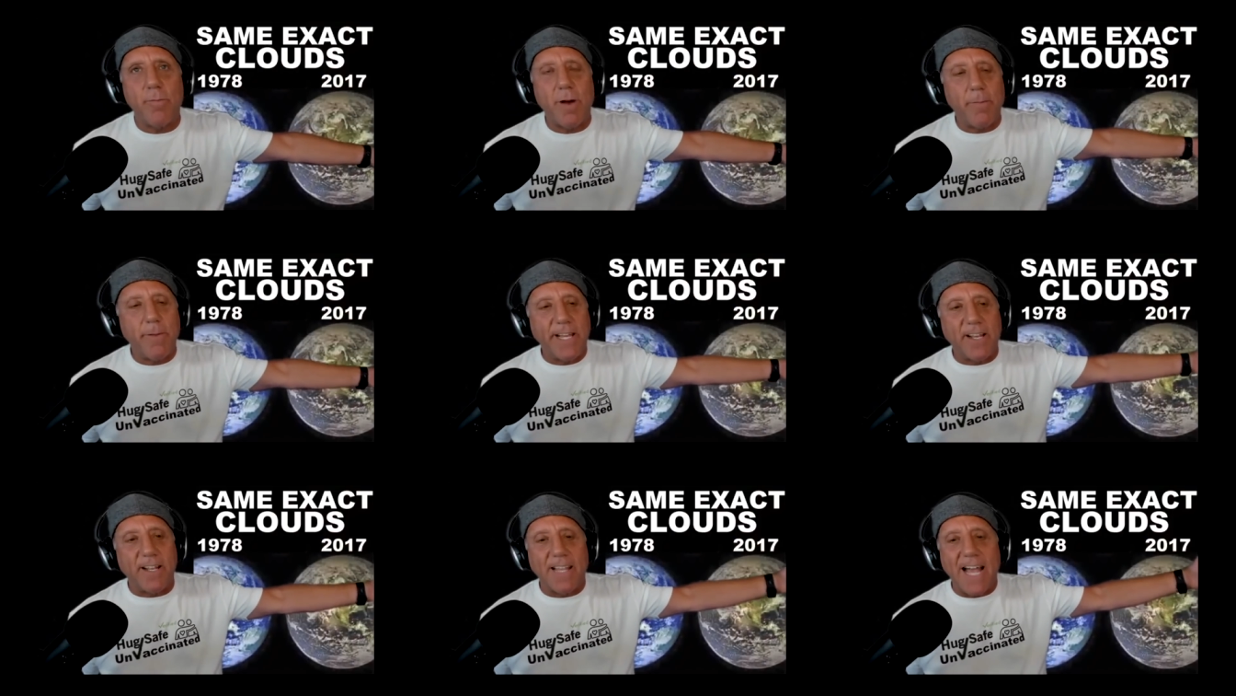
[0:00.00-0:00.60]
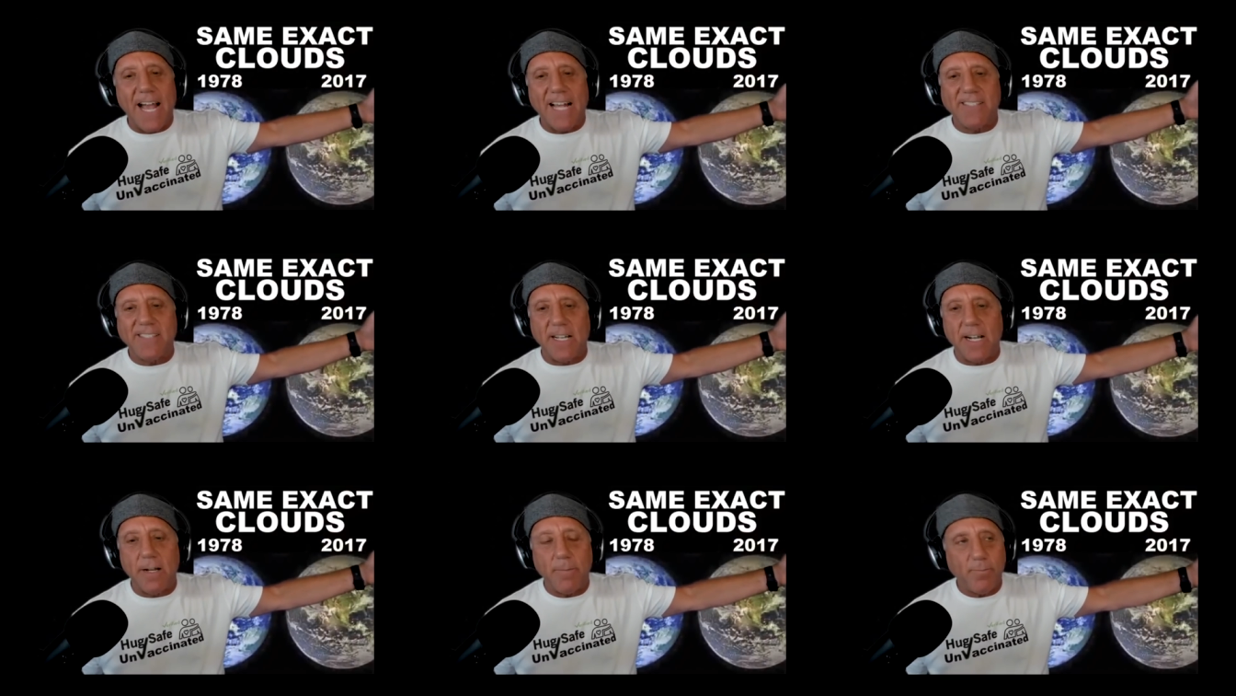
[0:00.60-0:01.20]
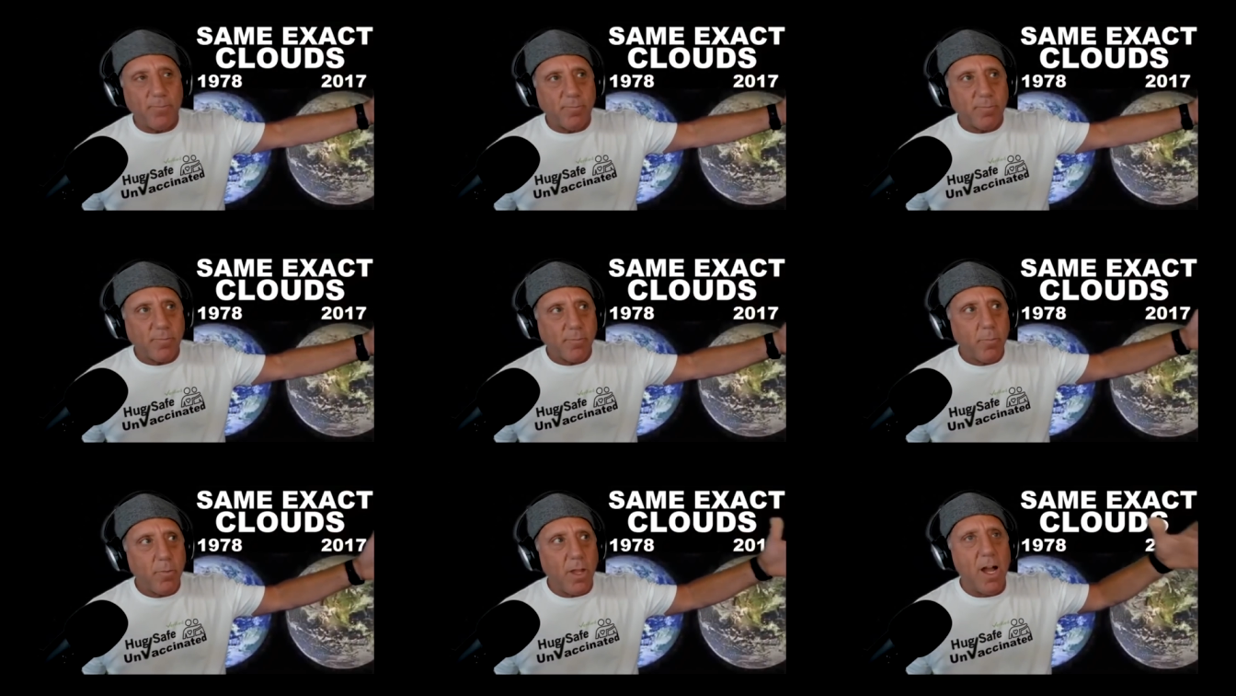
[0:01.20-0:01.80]
probably in Alaska,
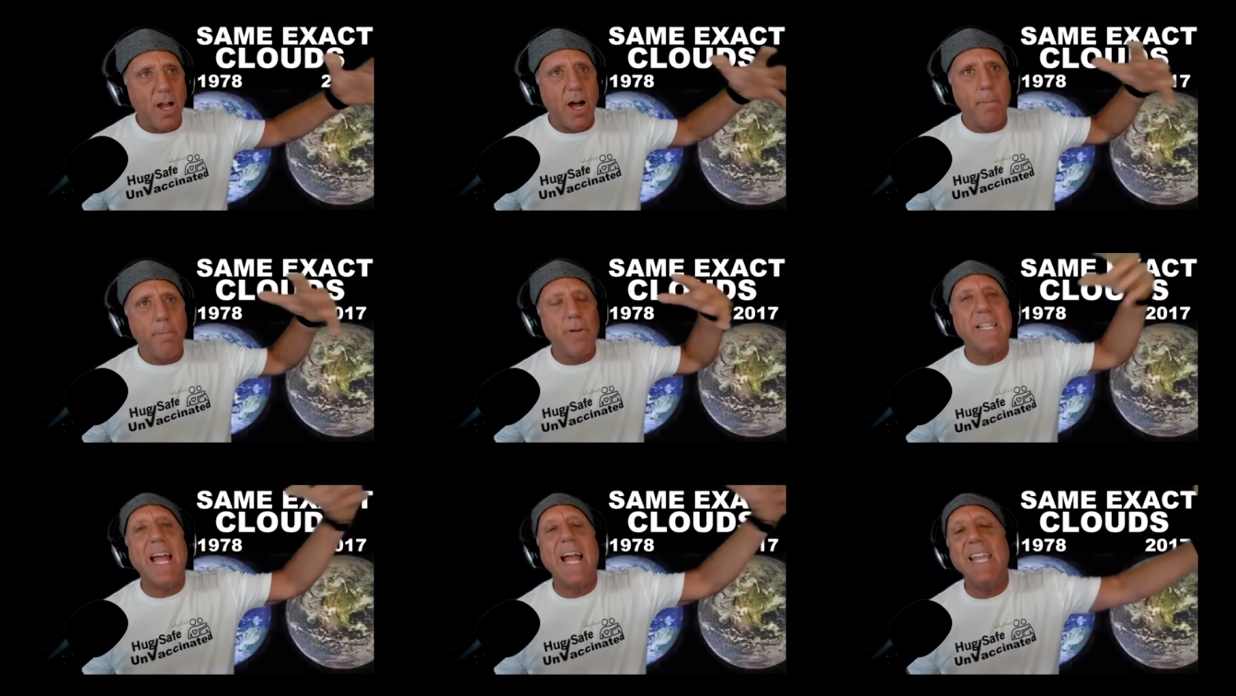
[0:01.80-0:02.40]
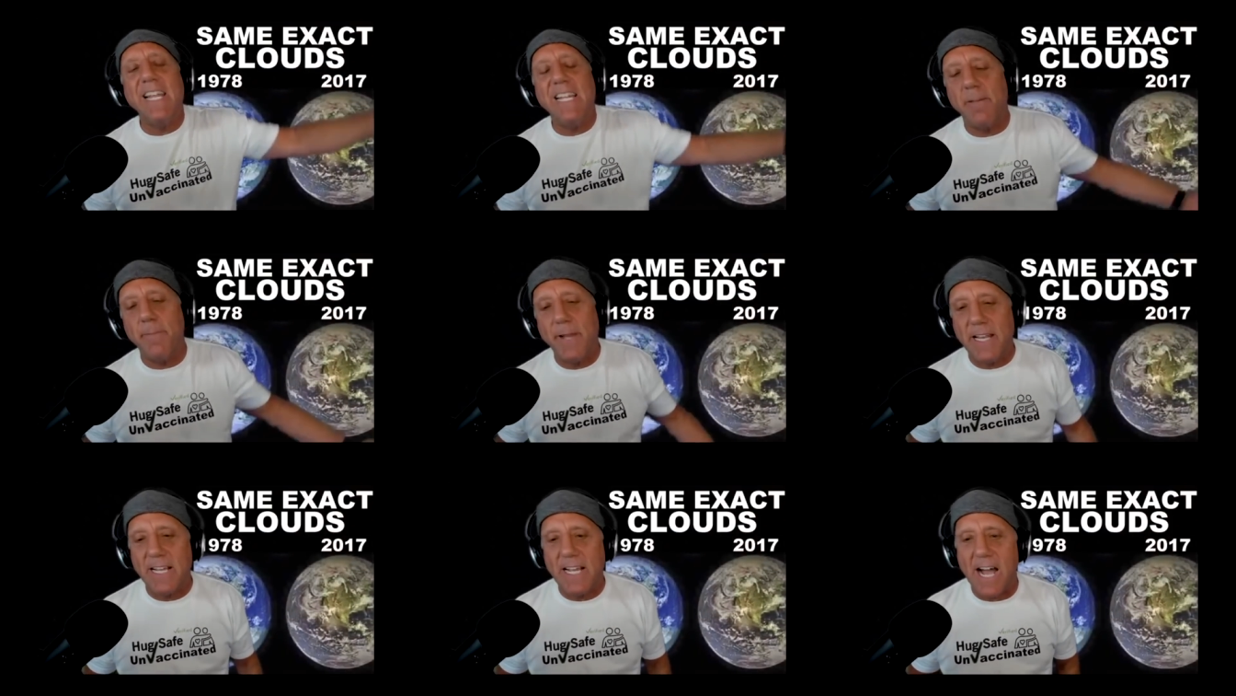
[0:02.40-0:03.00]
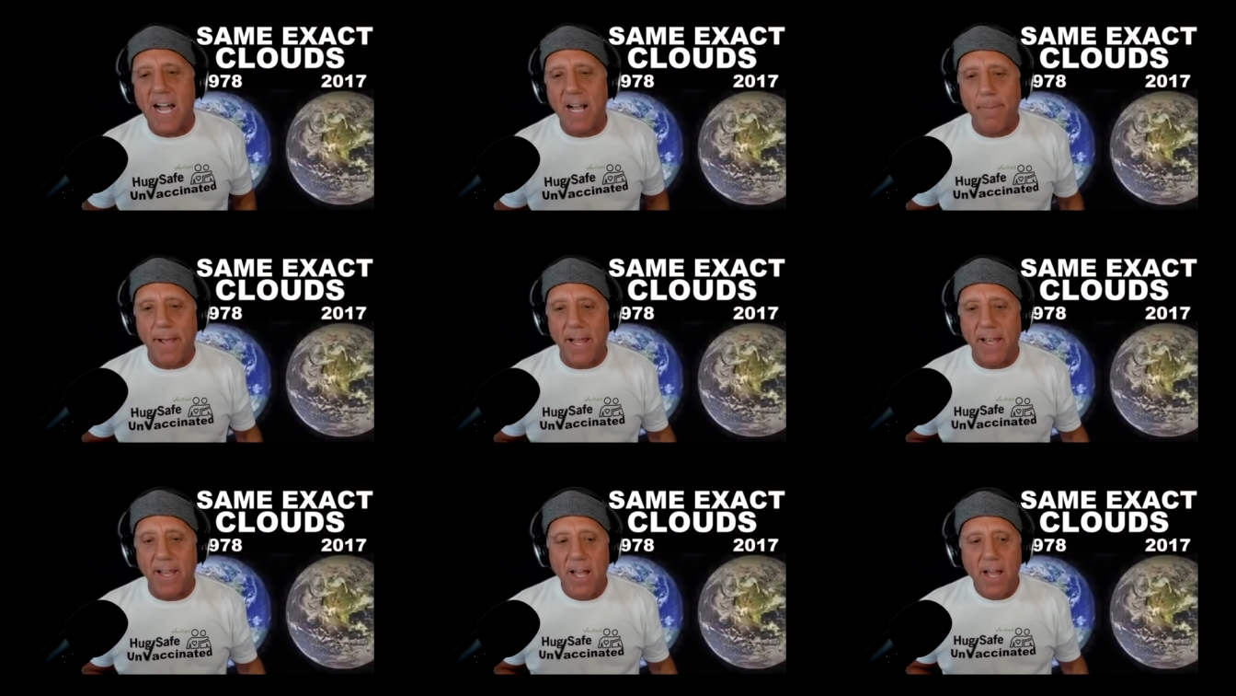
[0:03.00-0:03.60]
pretending to be in a
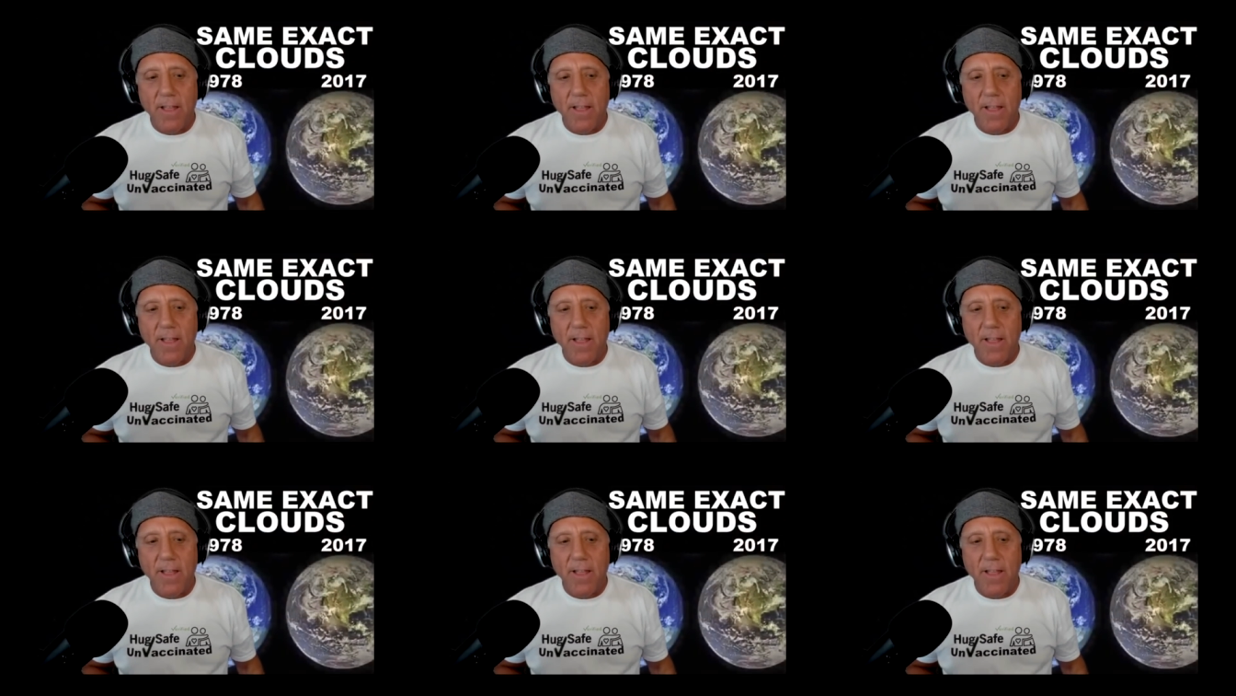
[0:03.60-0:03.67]
cockpit.